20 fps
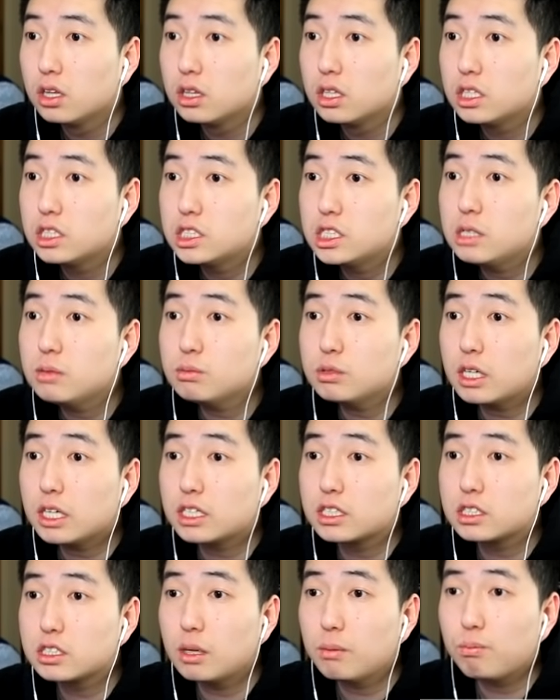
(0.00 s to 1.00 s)
this seems
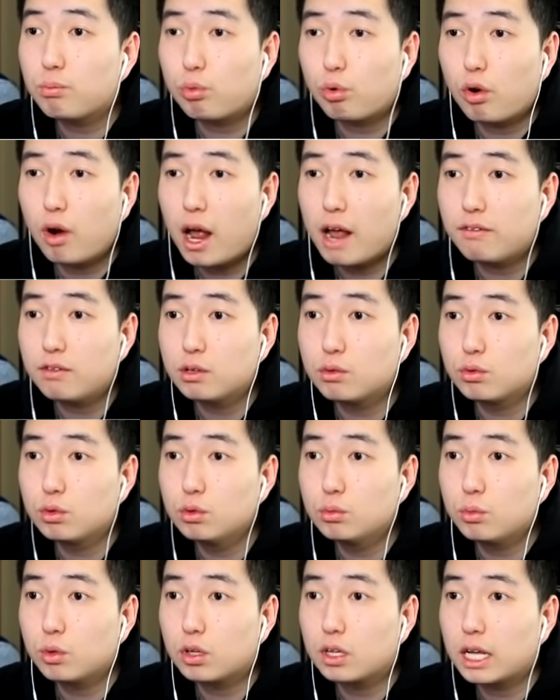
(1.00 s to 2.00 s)
like some private
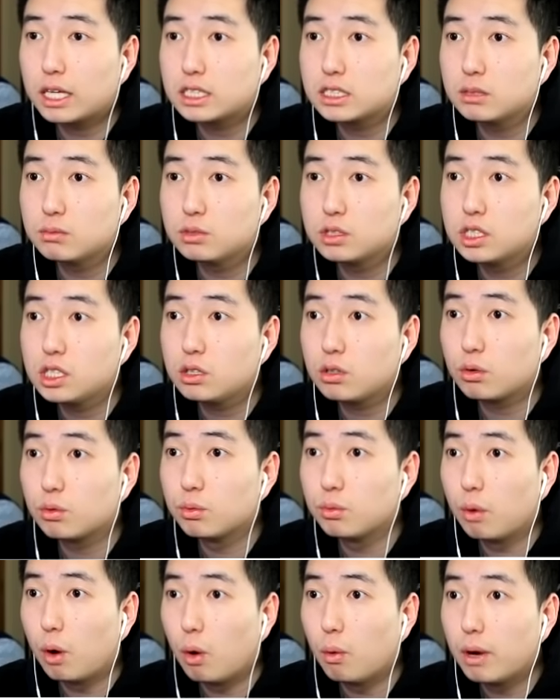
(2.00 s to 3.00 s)
room or like some secret
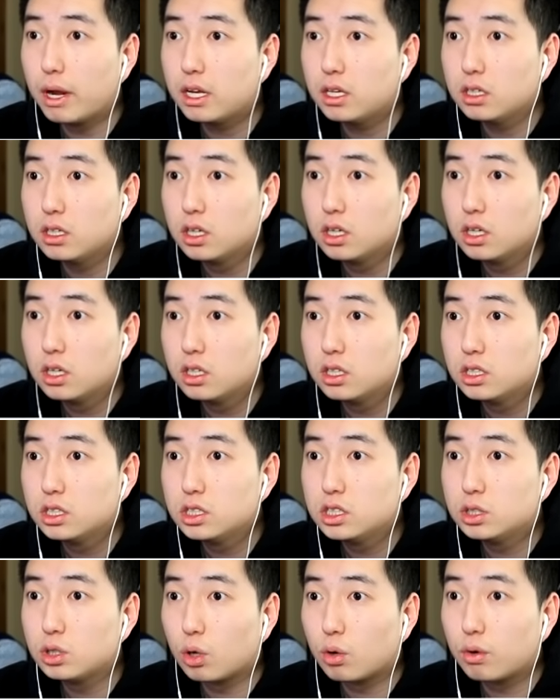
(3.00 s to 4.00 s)
room. Oh wait,
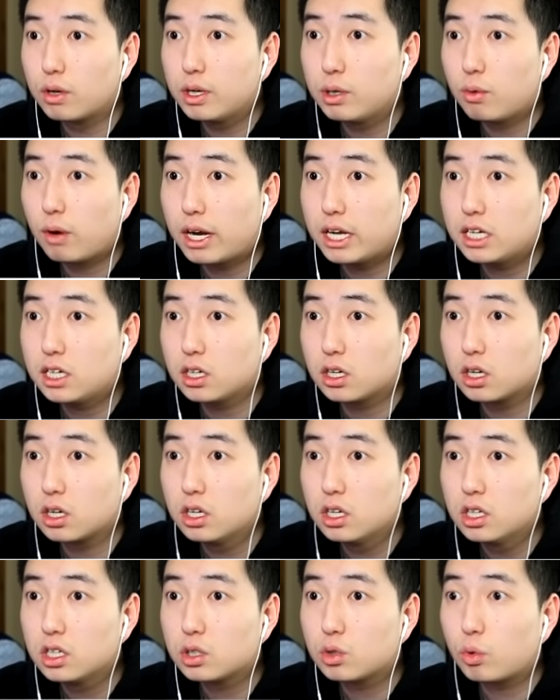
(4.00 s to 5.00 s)
she's already right here.
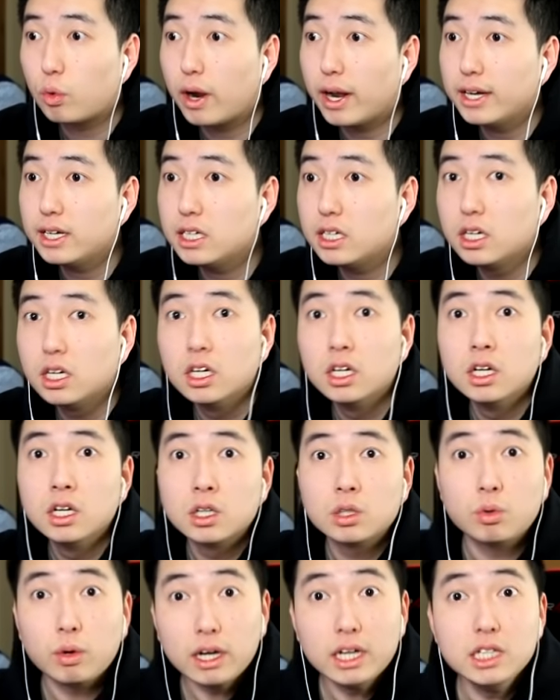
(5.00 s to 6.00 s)
Granny,
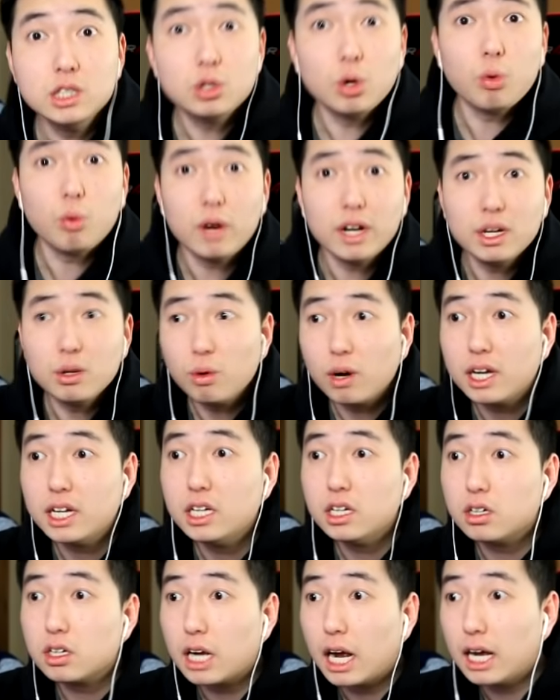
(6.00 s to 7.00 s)
Granny's already right
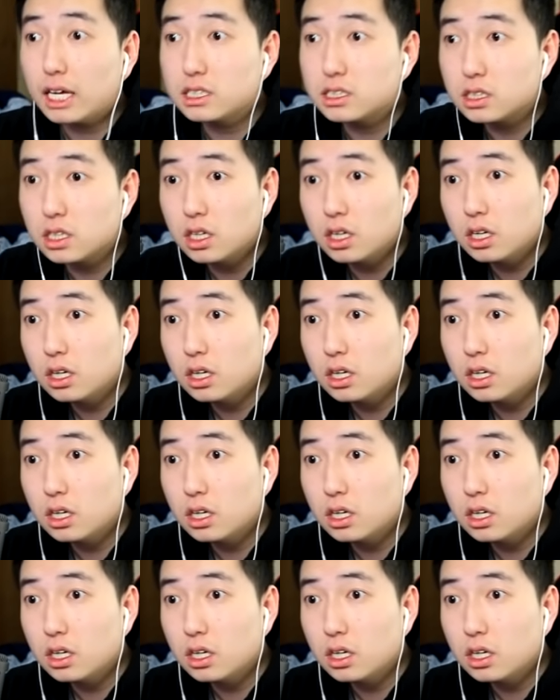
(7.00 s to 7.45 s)
here, guys.